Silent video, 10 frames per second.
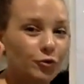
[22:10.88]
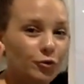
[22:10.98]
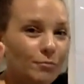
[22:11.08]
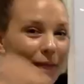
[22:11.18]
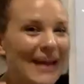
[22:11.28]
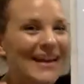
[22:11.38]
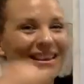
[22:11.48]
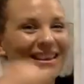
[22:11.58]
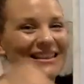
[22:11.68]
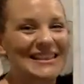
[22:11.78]
make
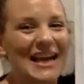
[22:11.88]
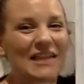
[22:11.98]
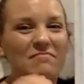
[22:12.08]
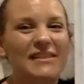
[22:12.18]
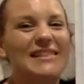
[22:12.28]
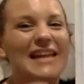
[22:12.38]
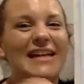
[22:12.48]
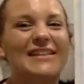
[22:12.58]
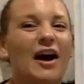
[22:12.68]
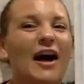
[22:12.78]
the same
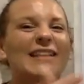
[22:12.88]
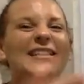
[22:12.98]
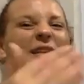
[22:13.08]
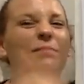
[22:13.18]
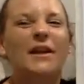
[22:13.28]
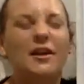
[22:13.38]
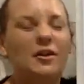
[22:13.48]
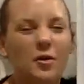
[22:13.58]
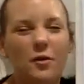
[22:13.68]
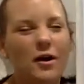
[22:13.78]
mistakes I did, but you
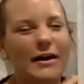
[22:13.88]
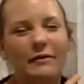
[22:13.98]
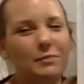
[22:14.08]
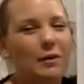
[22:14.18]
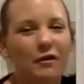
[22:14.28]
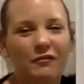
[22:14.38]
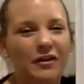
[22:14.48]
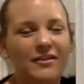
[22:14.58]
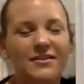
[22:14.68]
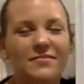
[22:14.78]
know what? It was
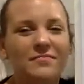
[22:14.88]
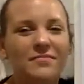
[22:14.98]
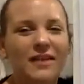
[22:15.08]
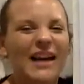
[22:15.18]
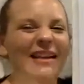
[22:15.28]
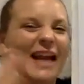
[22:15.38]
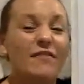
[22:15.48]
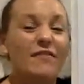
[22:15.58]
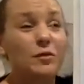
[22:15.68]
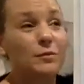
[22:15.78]
perfect. I
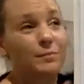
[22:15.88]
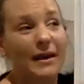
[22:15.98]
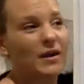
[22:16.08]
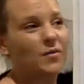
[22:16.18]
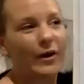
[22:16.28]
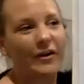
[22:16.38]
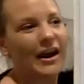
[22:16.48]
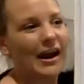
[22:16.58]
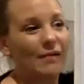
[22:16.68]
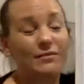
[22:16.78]
never would be where I
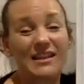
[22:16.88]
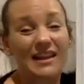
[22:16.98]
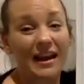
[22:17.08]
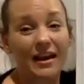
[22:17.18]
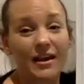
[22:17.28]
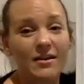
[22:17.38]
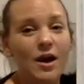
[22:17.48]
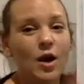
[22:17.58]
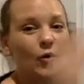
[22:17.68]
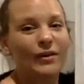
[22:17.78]
am today
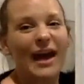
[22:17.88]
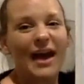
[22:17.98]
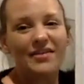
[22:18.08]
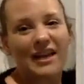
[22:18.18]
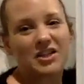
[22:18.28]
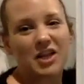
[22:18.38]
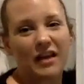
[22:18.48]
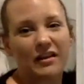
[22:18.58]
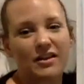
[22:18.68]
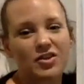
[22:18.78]
without that
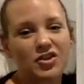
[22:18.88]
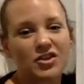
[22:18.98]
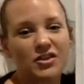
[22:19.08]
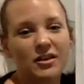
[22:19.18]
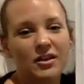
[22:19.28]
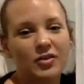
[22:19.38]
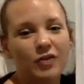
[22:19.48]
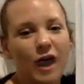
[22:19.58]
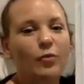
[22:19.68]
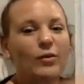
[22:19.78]
challenge,
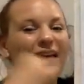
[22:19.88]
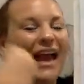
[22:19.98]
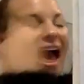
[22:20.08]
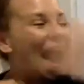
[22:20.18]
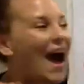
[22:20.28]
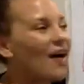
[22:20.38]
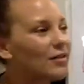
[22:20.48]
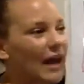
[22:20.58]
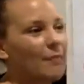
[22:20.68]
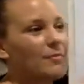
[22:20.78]
right? Without
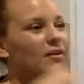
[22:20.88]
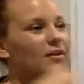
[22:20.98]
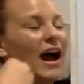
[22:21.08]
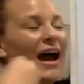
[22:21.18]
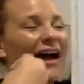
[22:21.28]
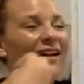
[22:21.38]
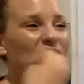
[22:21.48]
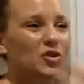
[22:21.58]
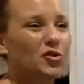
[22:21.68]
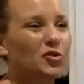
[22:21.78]
that, because I had
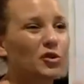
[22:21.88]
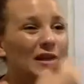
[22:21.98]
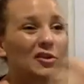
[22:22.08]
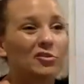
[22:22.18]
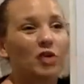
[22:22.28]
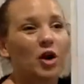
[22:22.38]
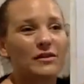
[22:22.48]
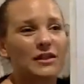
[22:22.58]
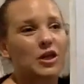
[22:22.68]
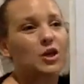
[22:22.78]
to truly grow
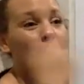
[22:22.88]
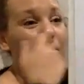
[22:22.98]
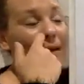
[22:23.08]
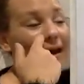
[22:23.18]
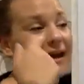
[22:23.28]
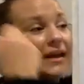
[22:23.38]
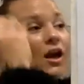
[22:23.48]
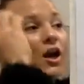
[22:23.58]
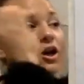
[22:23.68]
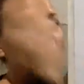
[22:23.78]
as a human being,
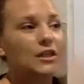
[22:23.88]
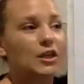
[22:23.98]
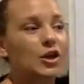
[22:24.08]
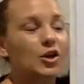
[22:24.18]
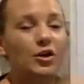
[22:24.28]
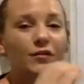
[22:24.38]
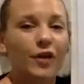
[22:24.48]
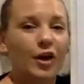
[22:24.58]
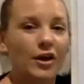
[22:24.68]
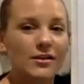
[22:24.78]
because the
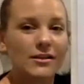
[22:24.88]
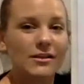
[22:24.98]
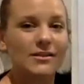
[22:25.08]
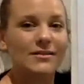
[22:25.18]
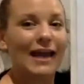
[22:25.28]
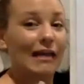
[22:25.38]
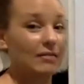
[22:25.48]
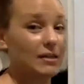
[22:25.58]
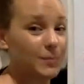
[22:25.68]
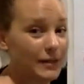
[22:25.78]
universe and
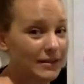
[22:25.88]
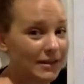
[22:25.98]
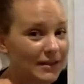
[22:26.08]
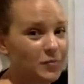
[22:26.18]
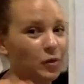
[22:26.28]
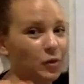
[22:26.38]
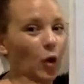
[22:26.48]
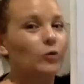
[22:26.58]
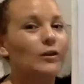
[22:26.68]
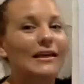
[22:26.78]
this business will
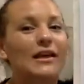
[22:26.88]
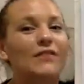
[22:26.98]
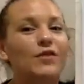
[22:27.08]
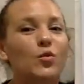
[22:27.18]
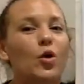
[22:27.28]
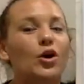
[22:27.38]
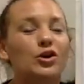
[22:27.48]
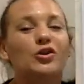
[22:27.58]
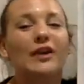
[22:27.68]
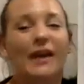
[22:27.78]
only give you what
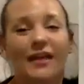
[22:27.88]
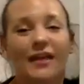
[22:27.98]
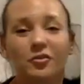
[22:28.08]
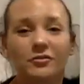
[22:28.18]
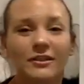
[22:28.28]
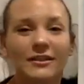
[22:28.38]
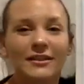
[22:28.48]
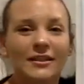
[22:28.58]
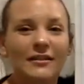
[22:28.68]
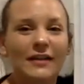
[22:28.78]
you can handle.
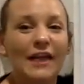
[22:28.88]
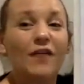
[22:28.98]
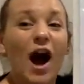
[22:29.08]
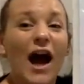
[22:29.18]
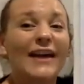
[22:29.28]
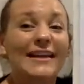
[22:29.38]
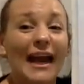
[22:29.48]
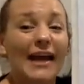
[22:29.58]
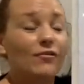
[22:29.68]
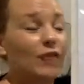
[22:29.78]
If I
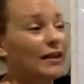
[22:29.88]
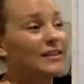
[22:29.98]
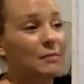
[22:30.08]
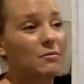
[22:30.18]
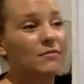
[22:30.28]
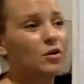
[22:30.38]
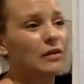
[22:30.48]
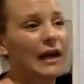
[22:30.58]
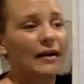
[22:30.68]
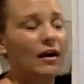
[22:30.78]
gave, like some of you are
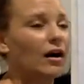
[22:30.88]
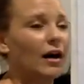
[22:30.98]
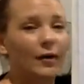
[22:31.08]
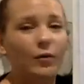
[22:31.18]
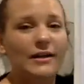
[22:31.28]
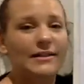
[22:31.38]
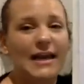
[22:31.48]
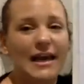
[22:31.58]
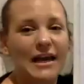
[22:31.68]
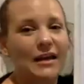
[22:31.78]
like, oh, I want a
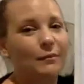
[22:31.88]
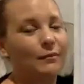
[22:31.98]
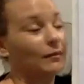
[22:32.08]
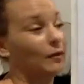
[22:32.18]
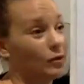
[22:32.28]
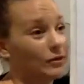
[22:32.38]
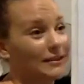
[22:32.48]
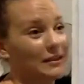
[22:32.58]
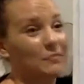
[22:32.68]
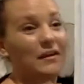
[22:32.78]
team.
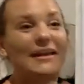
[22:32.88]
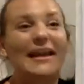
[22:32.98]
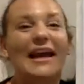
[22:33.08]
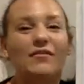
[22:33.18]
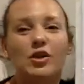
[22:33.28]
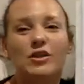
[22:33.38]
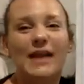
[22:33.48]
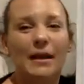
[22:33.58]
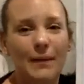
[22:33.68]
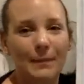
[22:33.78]
Awesome. If I gave you
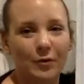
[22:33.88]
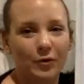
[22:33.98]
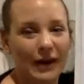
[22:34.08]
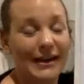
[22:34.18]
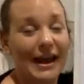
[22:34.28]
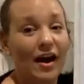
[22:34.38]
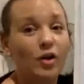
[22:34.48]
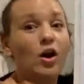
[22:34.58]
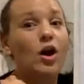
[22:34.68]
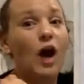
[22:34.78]
10 people right now,
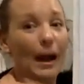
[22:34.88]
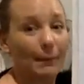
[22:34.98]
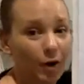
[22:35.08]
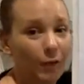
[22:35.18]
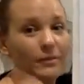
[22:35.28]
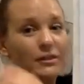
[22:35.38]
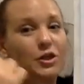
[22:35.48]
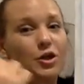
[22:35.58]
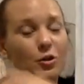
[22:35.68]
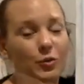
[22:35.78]
I promise
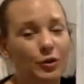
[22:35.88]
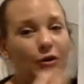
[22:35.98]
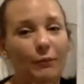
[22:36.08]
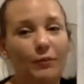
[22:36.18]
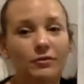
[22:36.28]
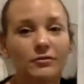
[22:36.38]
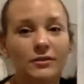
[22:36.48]
you would crumble,